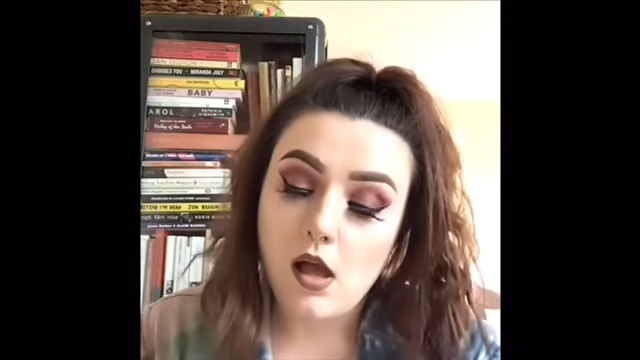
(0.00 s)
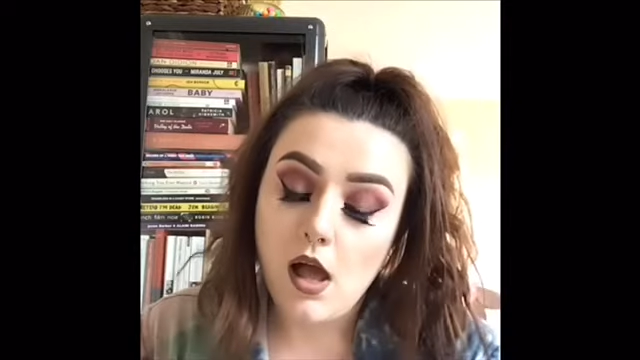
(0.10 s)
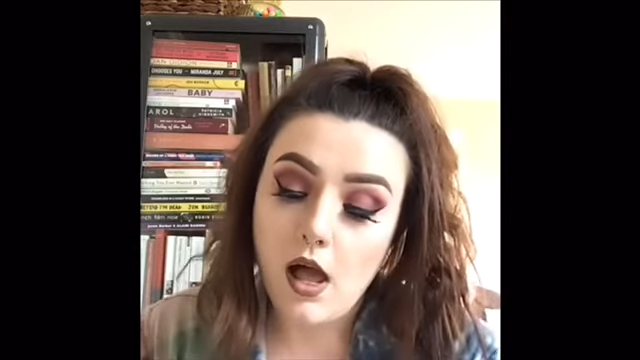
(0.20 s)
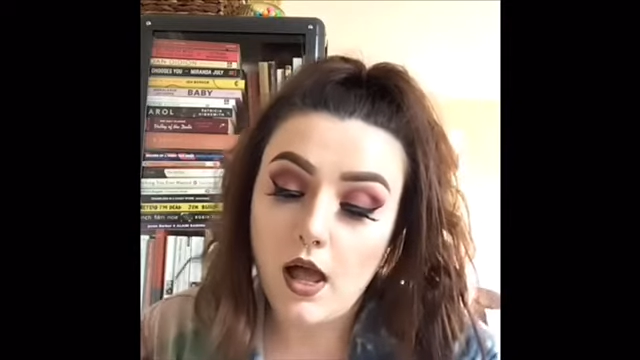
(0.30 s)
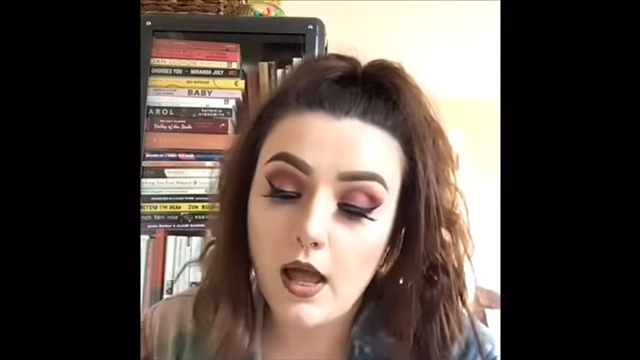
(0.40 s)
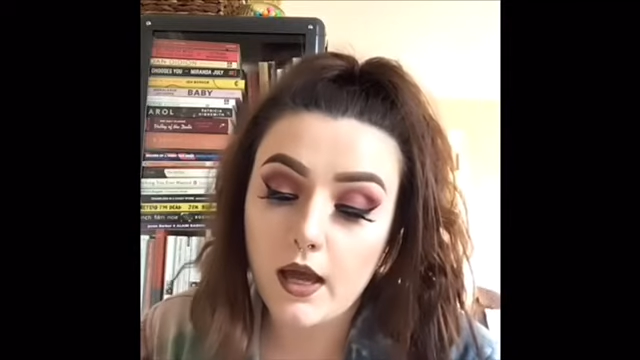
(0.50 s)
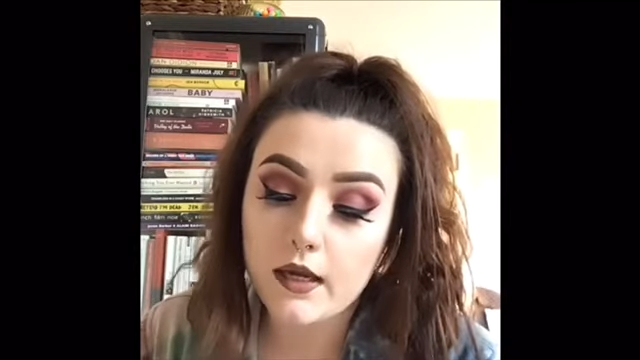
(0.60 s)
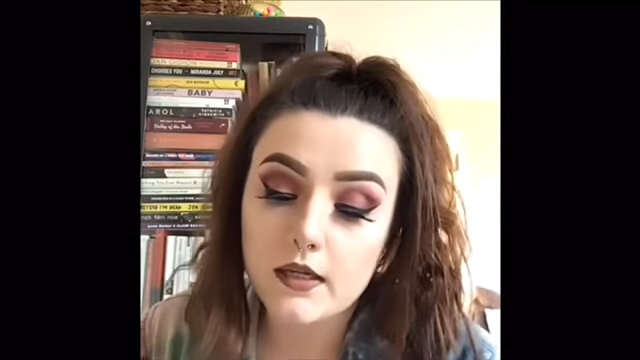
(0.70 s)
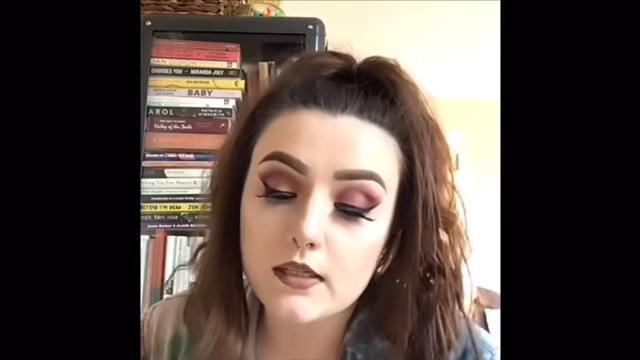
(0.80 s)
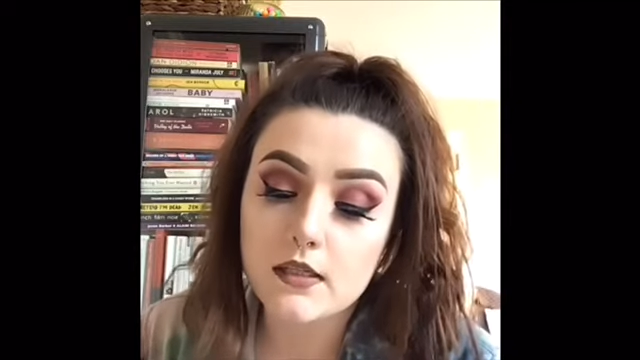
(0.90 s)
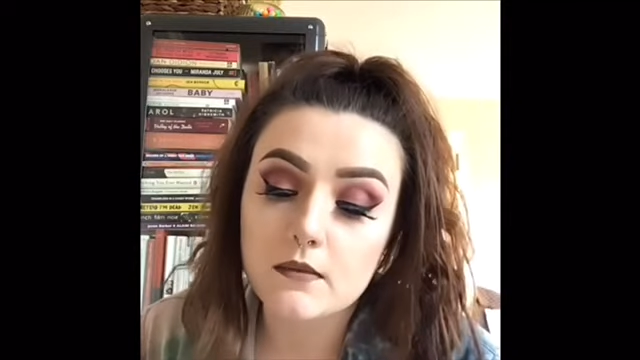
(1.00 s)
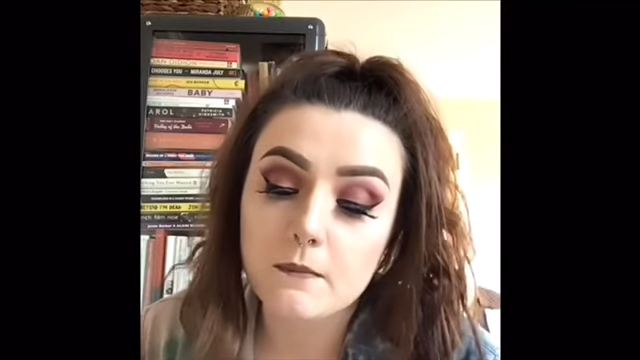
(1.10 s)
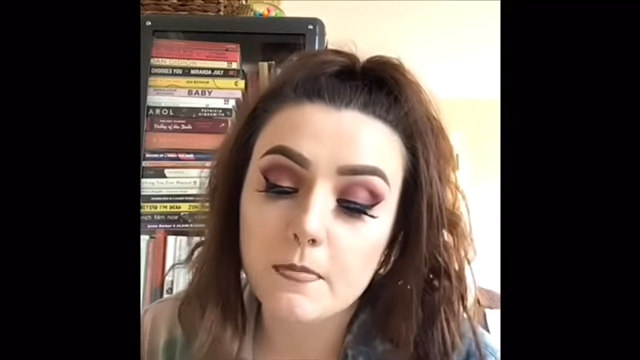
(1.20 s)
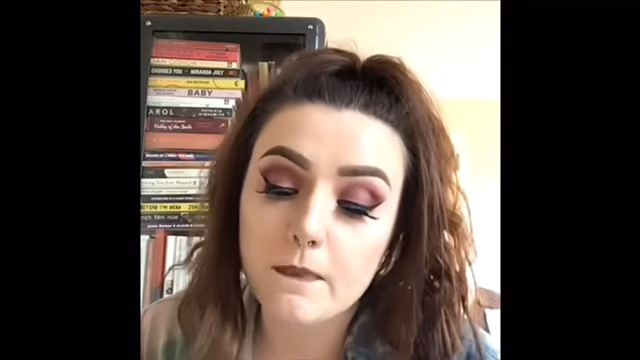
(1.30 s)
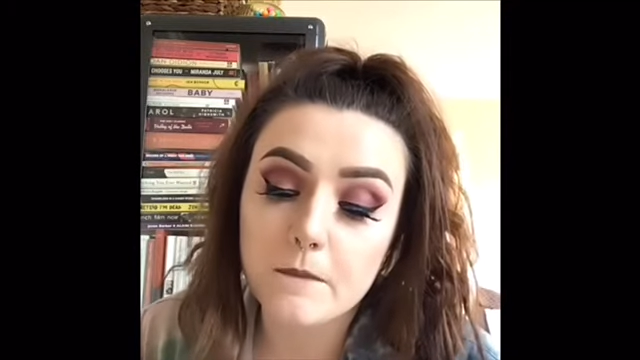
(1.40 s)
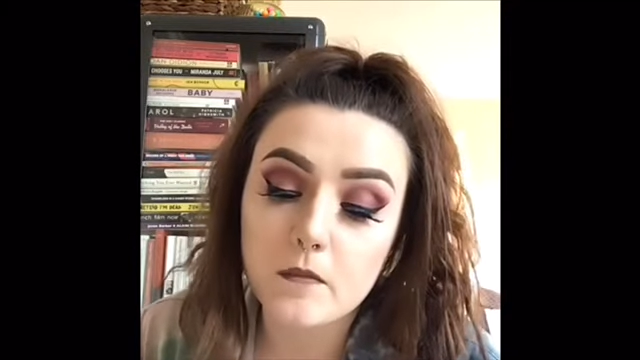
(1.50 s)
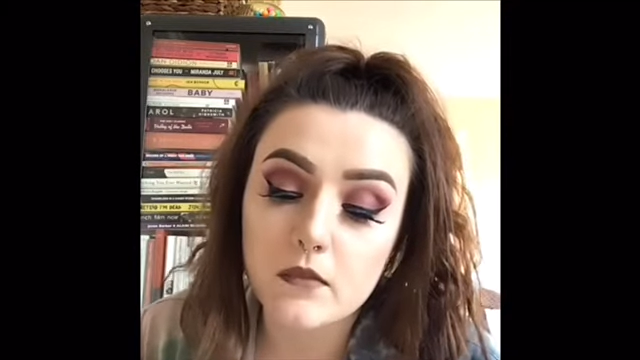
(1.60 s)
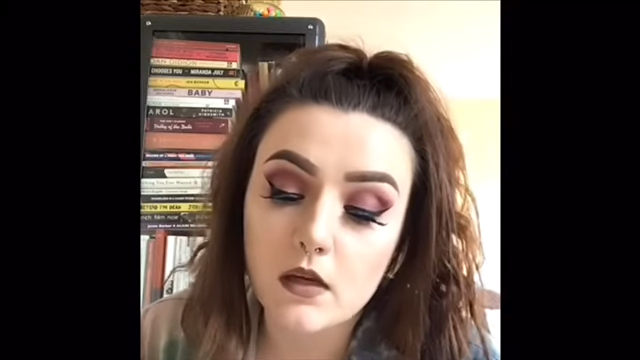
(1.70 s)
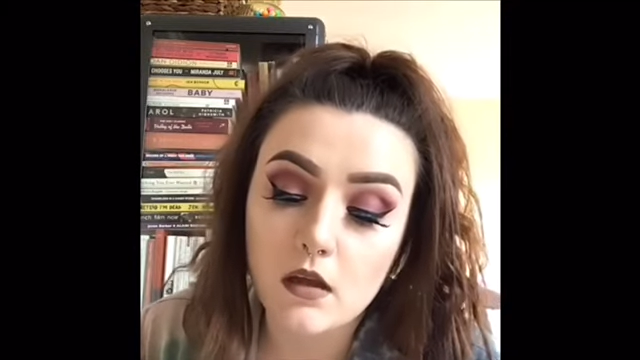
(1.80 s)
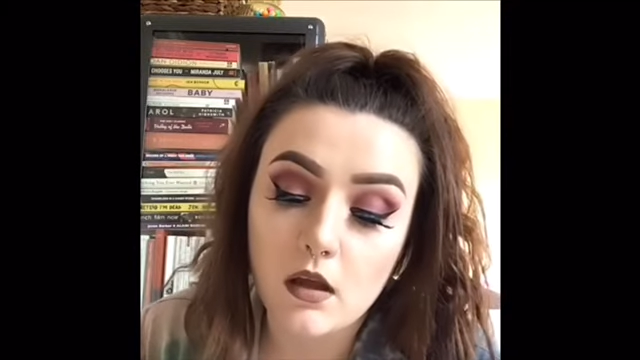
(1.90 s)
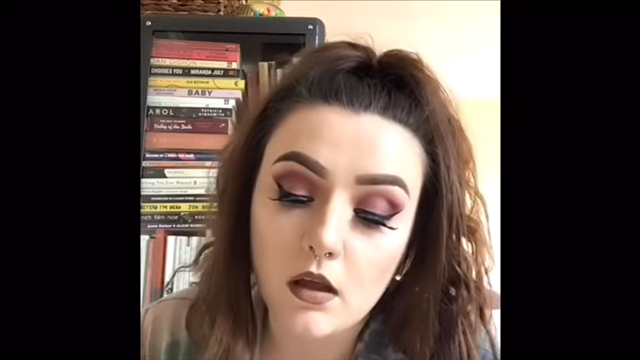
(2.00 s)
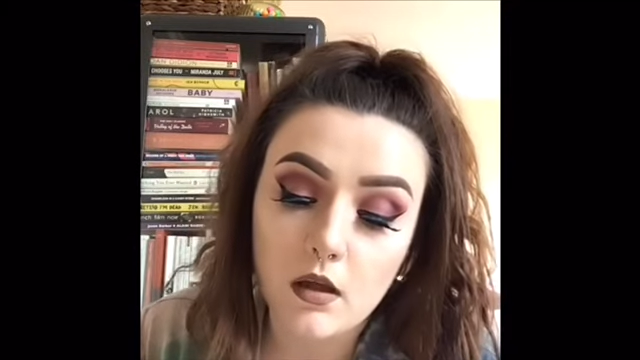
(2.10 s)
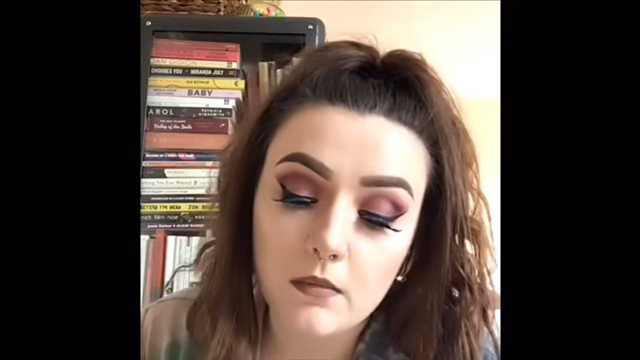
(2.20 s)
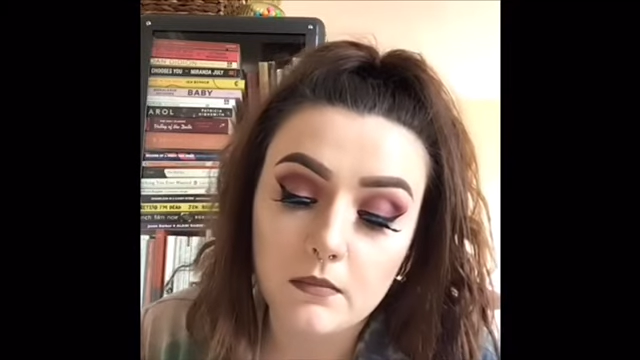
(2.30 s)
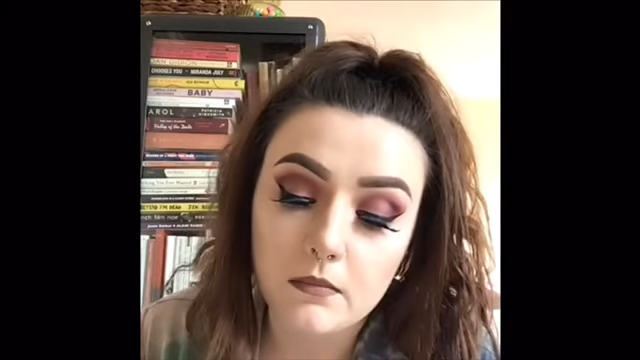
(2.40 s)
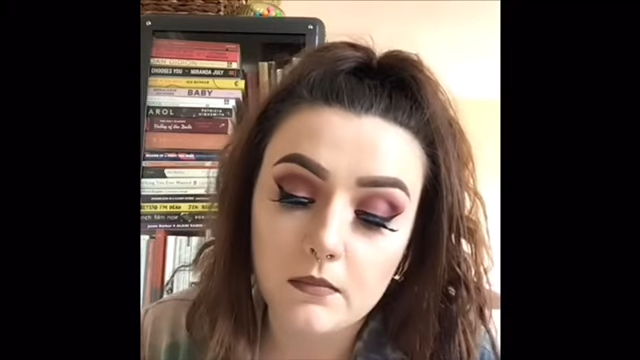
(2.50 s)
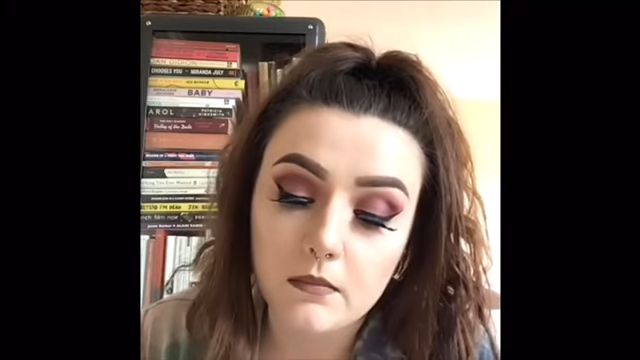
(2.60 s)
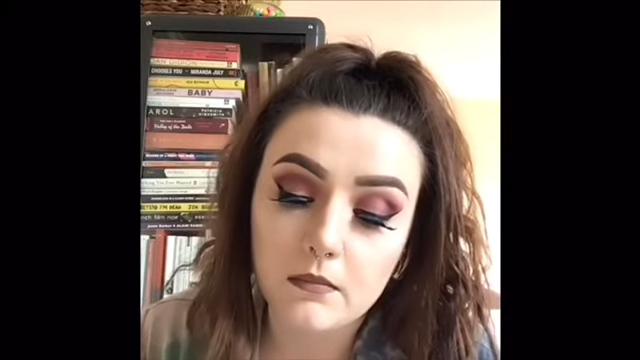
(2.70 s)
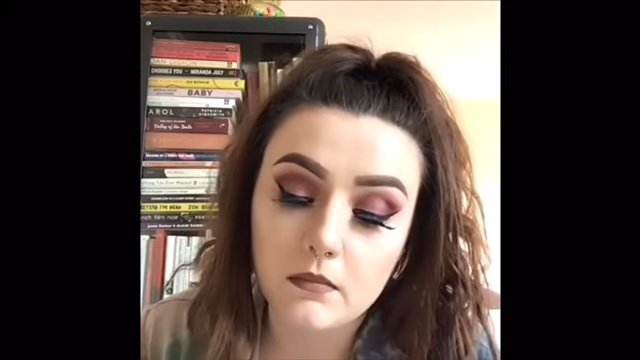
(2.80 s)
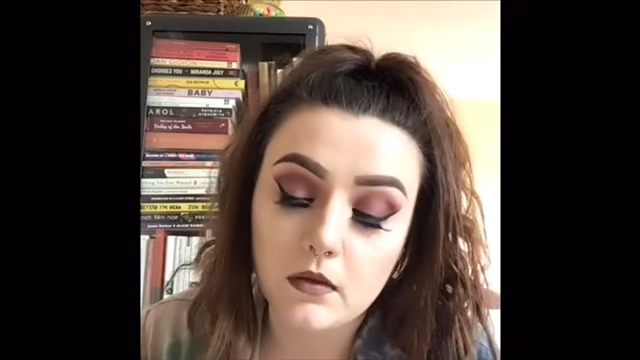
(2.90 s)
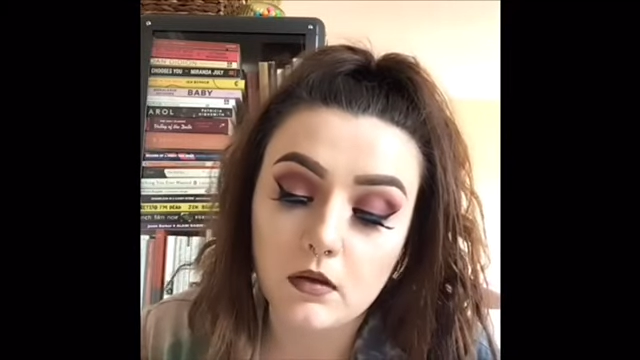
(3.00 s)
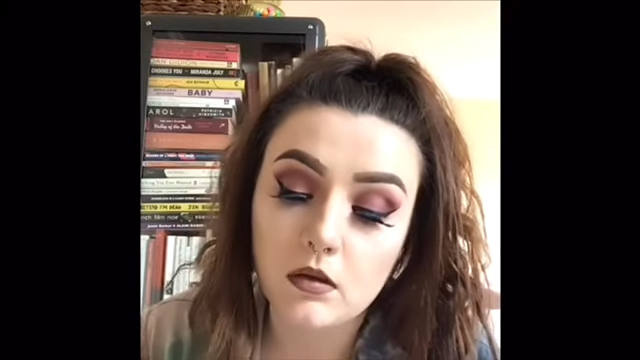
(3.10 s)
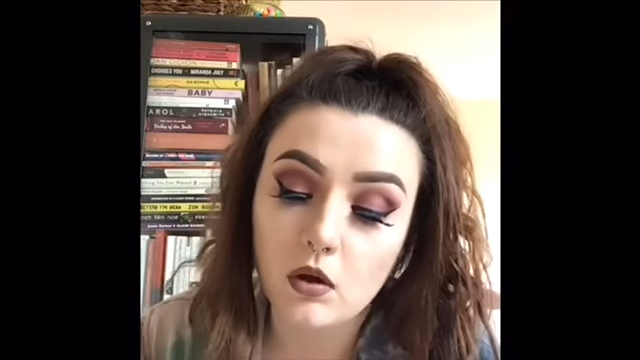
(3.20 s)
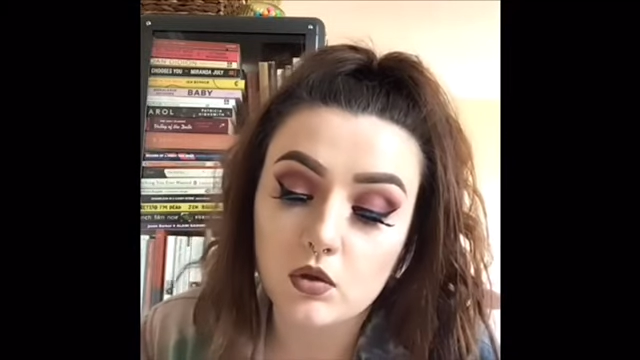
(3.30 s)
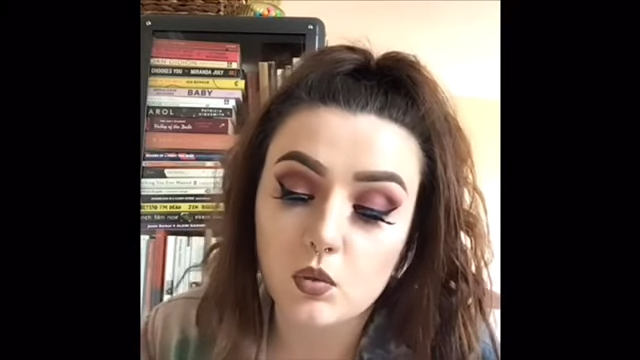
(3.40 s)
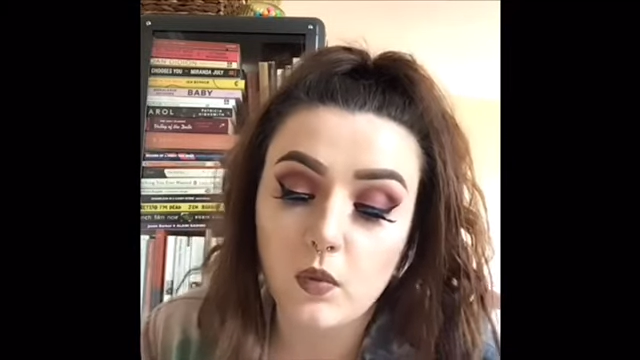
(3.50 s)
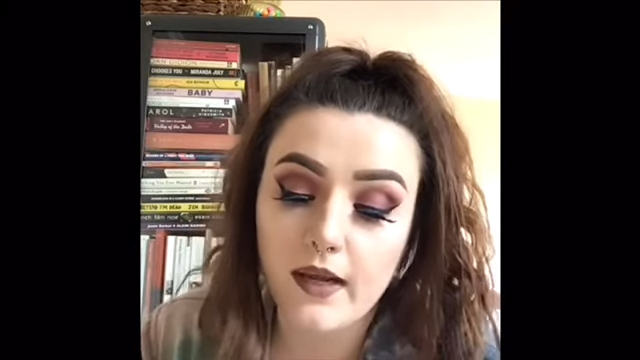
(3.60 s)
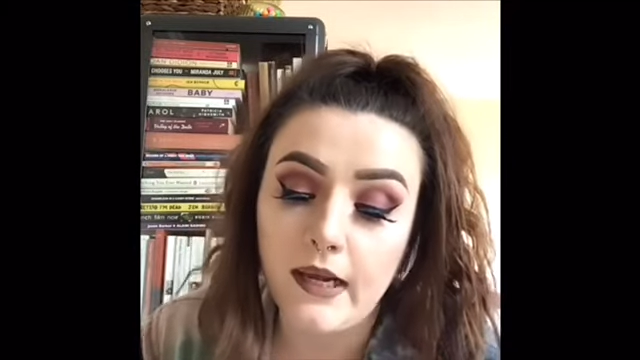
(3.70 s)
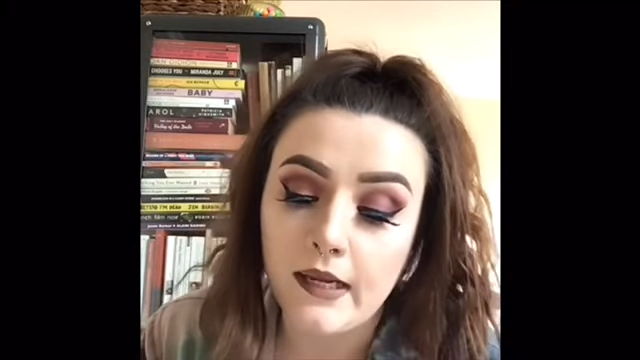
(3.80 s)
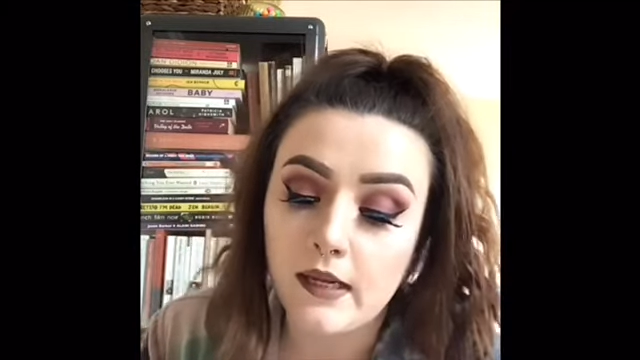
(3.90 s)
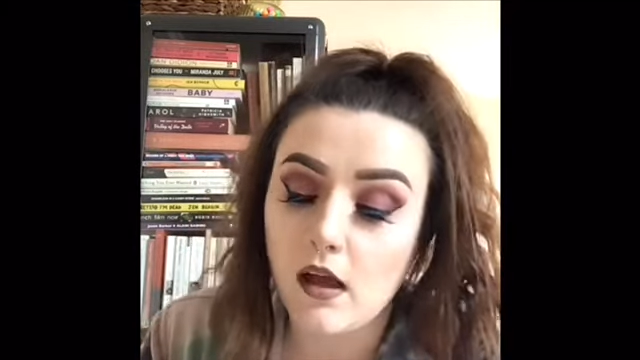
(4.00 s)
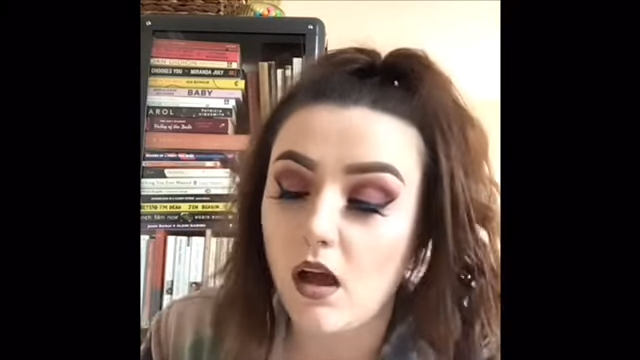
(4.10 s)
Hyde locked away,